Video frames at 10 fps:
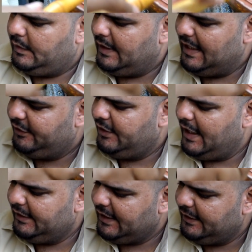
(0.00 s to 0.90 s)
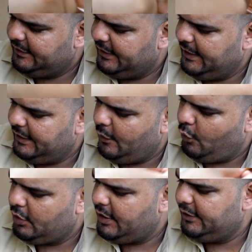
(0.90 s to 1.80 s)
As you guys can see, the
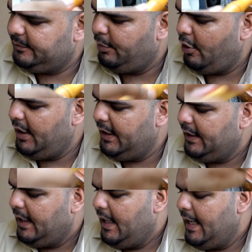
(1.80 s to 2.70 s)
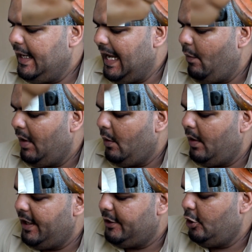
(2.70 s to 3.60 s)
water is boiling. Now what I
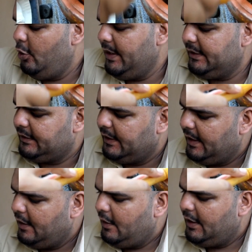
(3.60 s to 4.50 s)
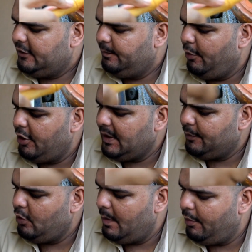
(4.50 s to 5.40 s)
want to do is it's brought up
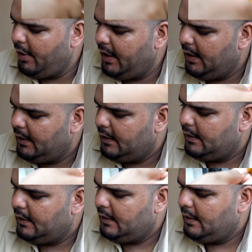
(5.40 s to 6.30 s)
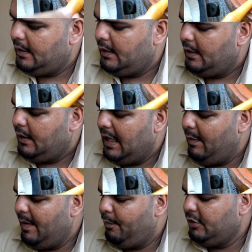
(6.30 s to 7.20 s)
to a boil. I
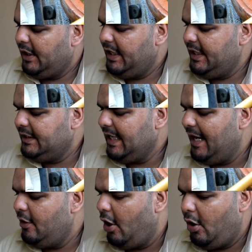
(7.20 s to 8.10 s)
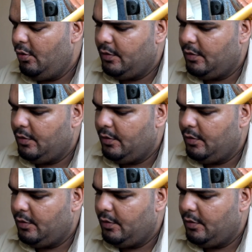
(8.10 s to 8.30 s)
want to put the heat down low.